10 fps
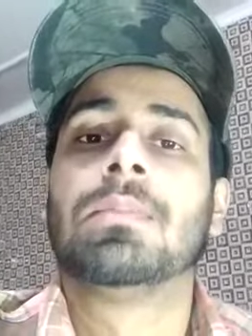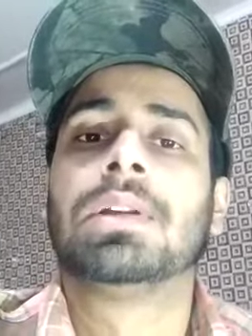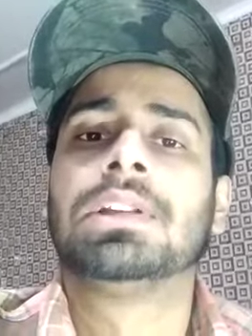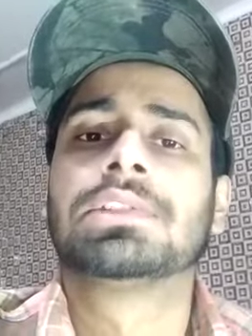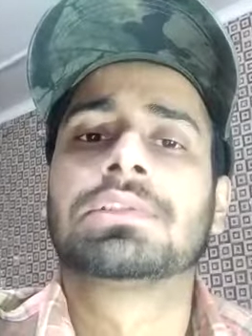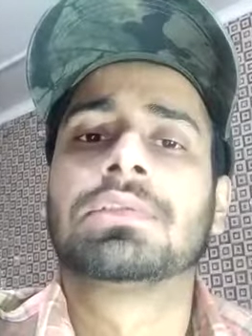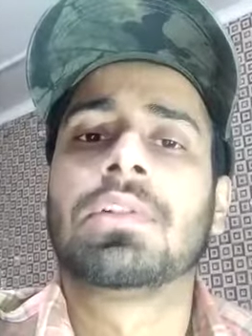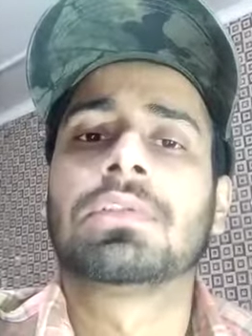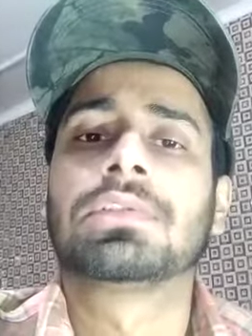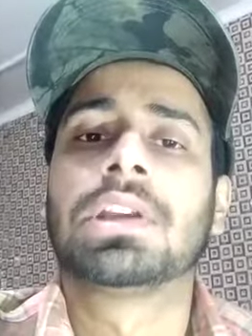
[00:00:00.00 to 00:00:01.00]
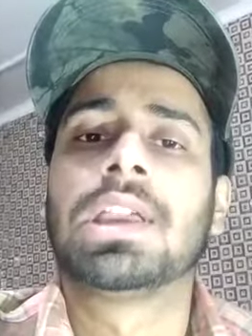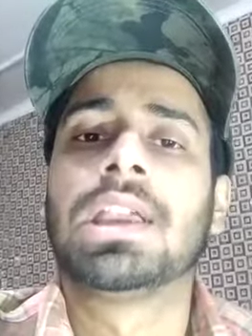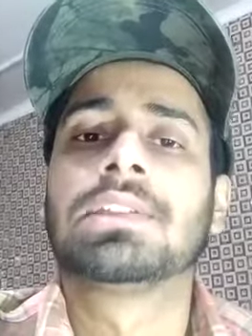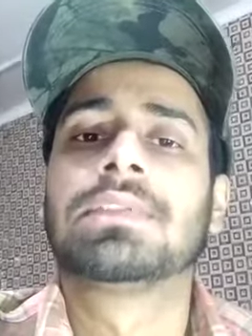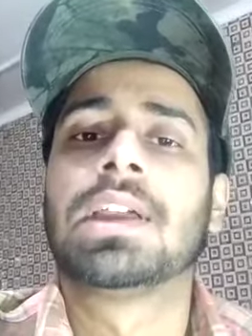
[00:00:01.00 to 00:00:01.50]
But it's not the
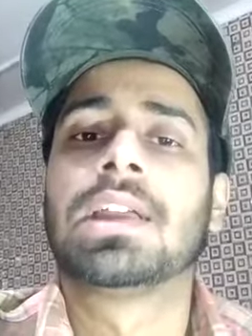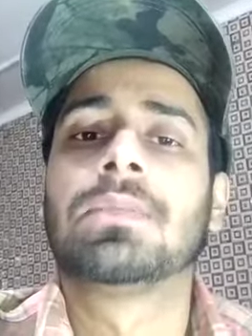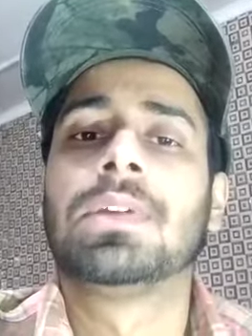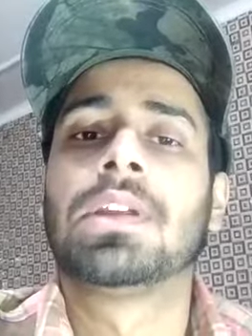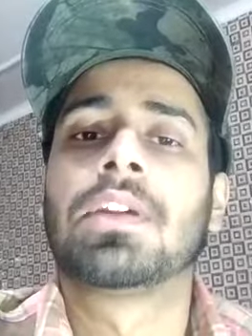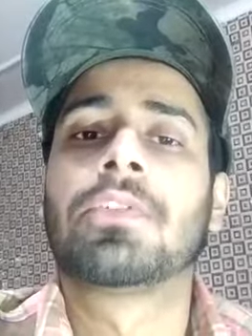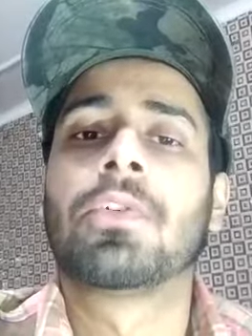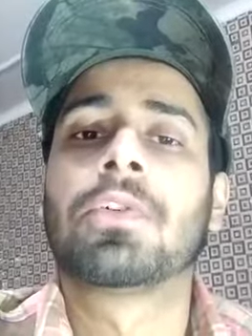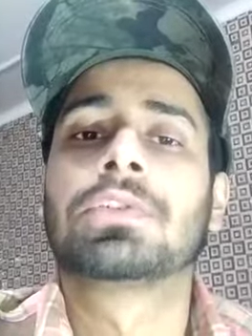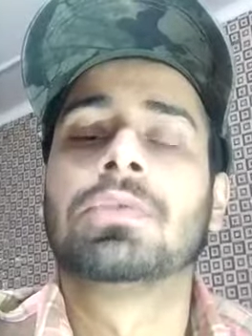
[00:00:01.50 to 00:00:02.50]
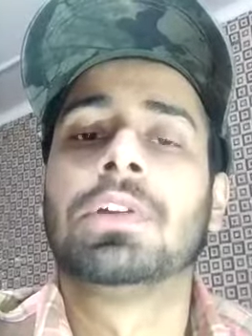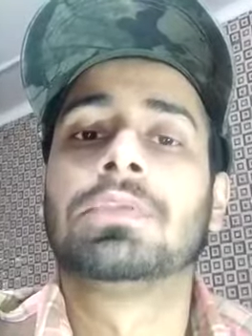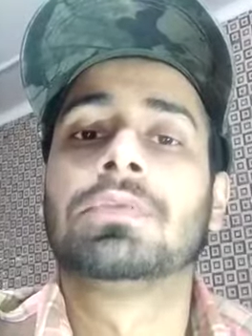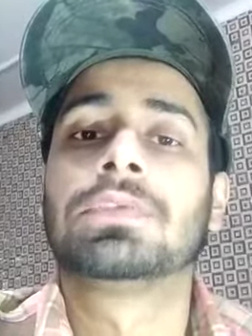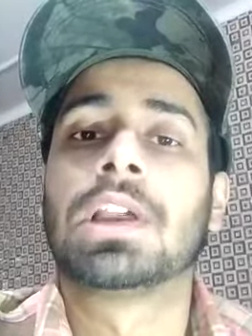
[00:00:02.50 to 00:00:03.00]
case that we are not going
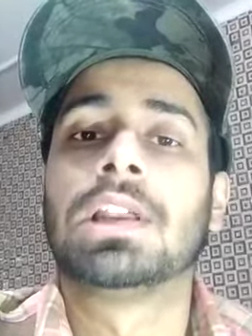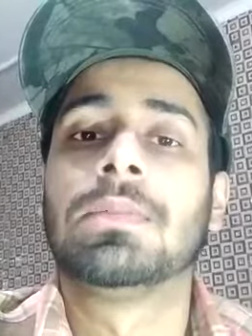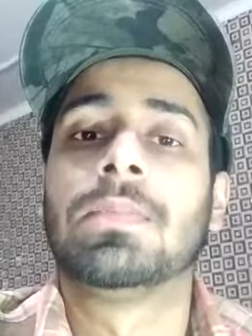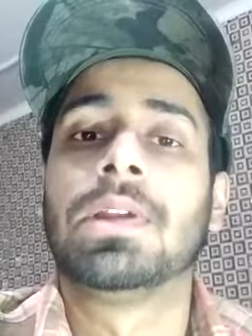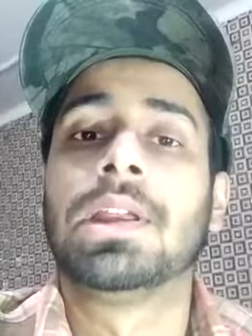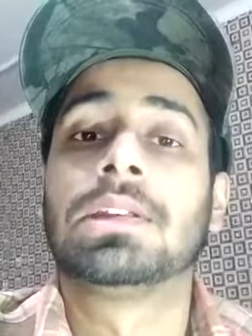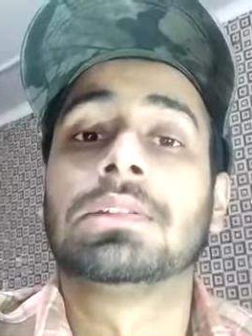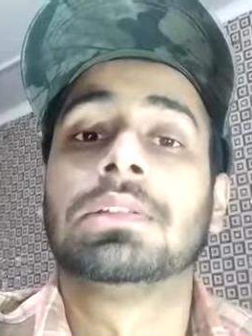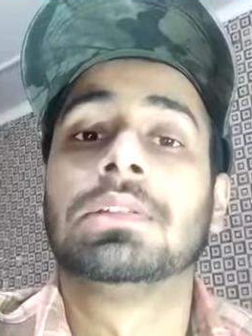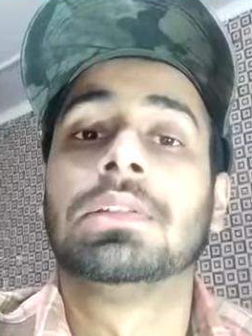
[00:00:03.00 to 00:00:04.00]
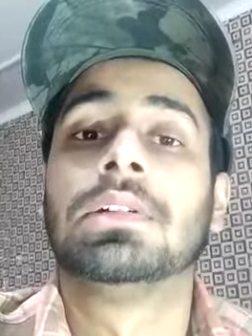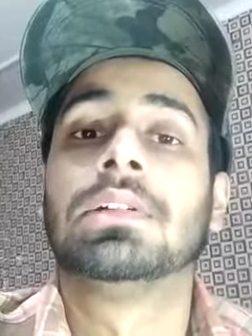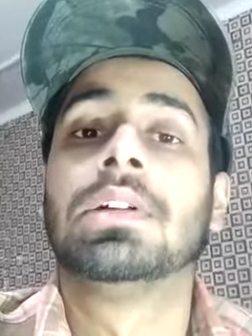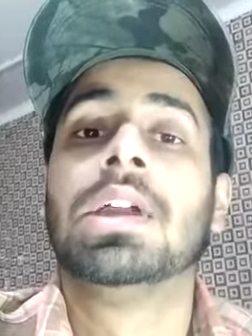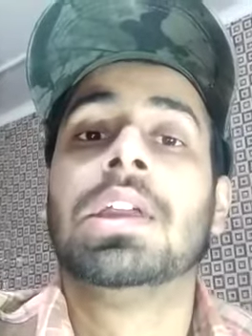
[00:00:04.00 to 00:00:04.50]
to celebrate
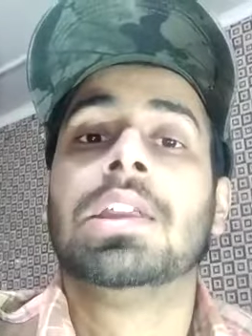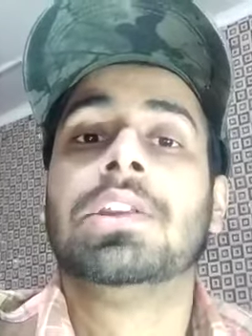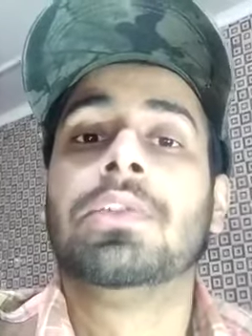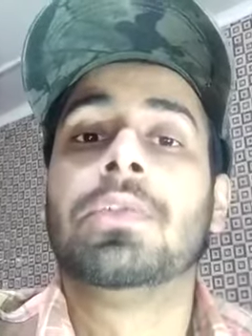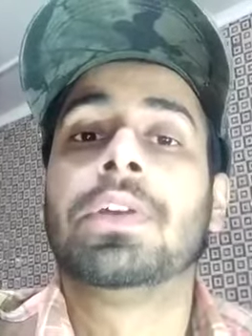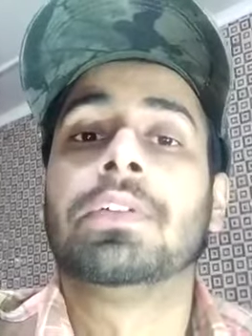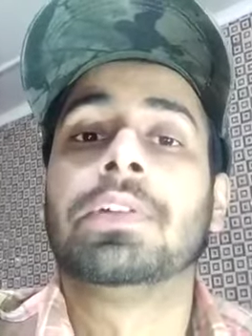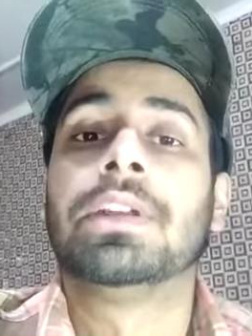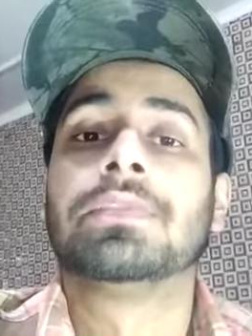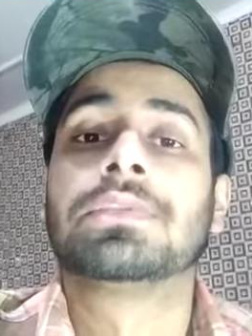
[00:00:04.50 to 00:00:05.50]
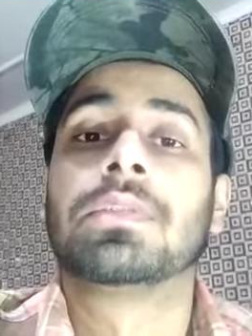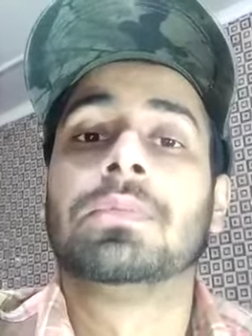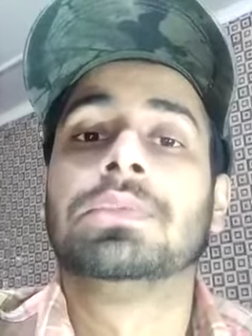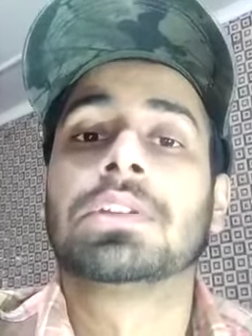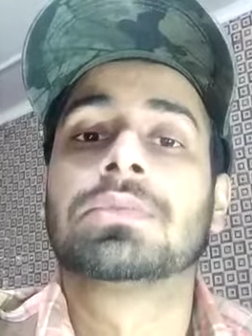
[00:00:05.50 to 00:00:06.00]
the New Year Eve.
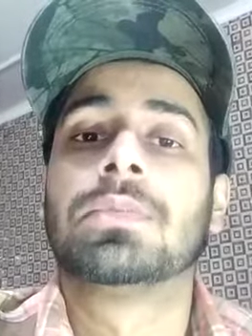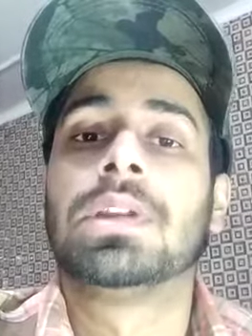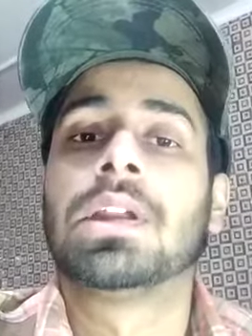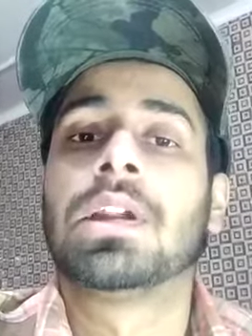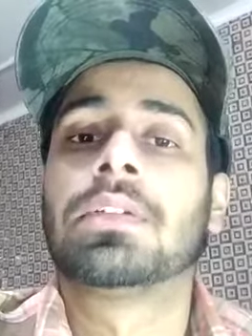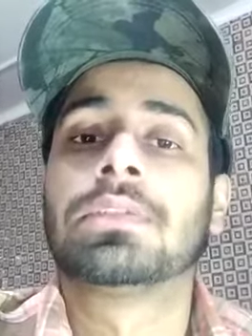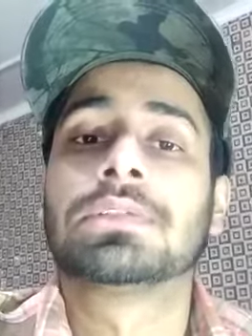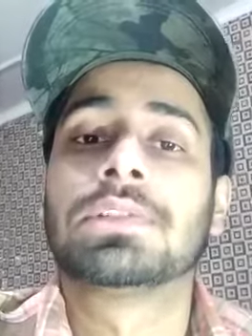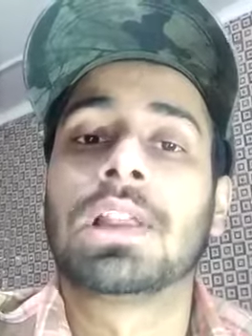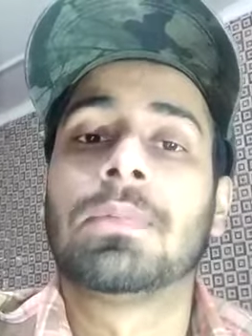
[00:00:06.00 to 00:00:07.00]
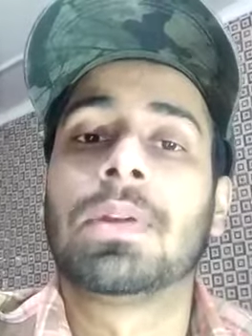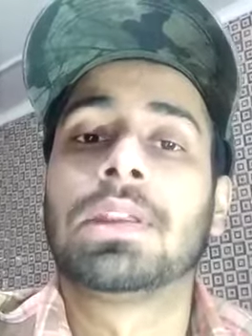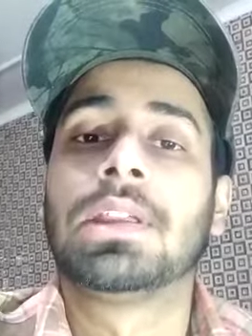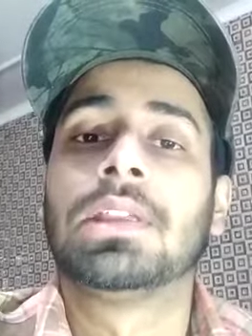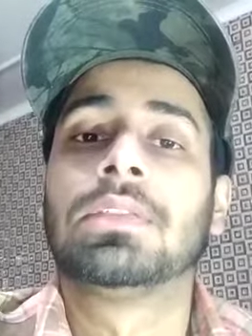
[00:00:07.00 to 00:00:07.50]
Just we are uh,
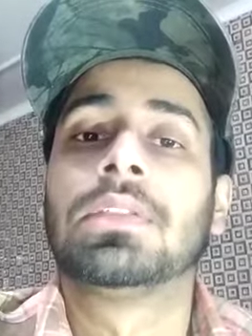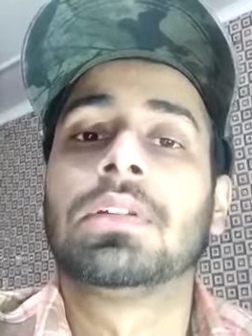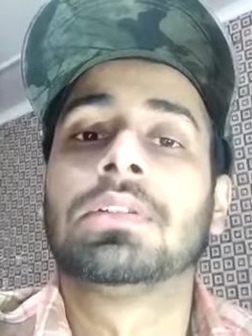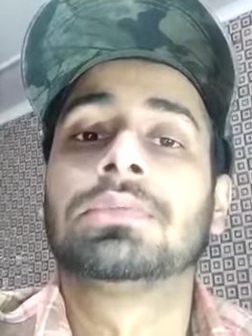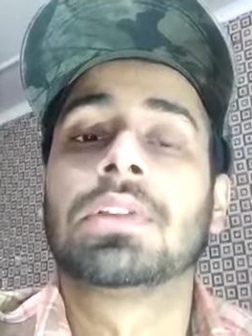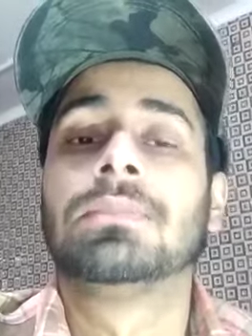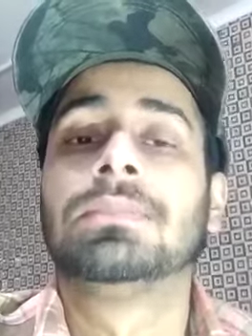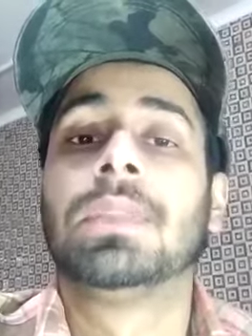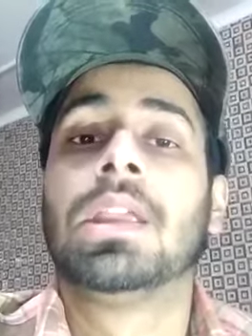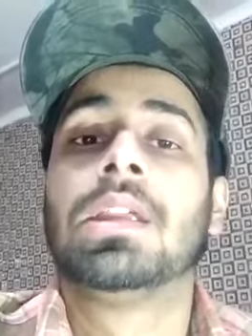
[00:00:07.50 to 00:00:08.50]
celebrating in the some